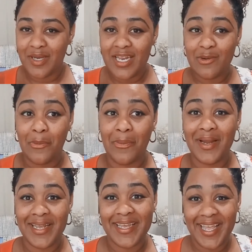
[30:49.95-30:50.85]
But
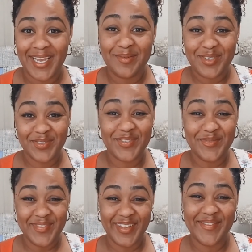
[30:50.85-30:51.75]
when it came to
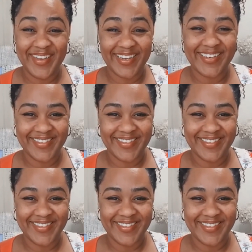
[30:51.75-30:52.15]
me being